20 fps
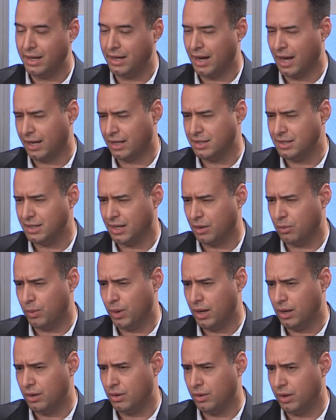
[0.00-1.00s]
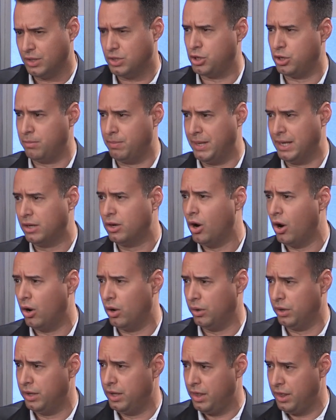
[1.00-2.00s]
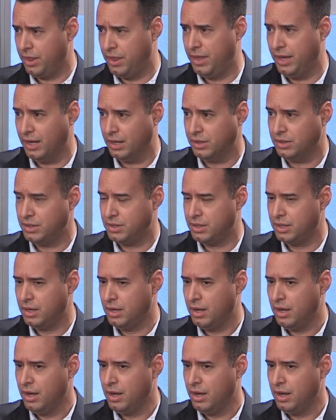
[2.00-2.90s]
and I can say, well, it should be called this.